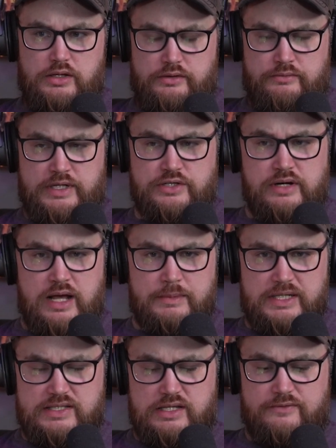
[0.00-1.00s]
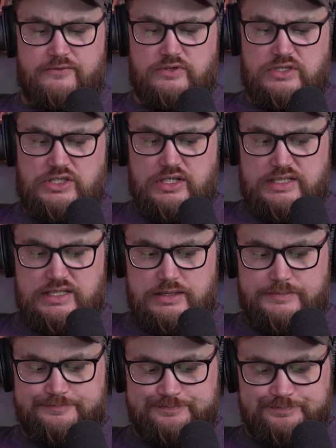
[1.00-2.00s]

the retronomic stuff doesn't